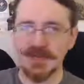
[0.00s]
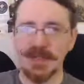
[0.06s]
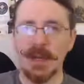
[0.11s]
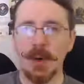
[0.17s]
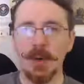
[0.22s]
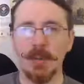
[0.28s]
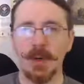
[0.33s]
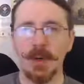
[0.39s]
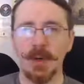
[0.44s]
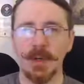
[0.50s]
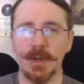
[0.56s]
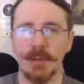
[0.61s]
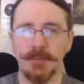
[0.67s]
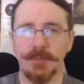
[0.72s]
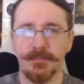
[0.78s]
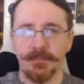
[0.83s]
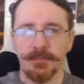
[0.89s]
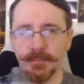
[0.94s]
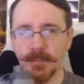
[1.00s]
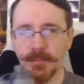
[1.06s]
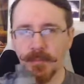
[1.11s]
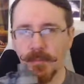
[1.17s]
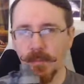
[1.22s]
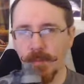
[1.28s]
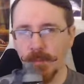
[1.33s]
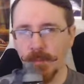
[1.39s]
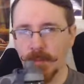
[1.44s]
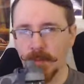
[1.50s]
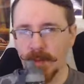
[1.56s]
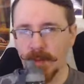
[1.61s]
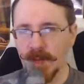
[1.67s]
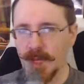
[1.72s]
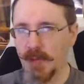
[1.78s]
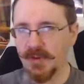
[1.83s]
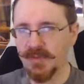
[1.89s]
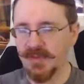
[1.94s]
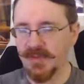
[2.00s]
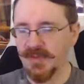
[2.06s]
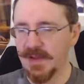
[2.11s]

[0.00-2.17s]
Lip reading: the hour mark. How did this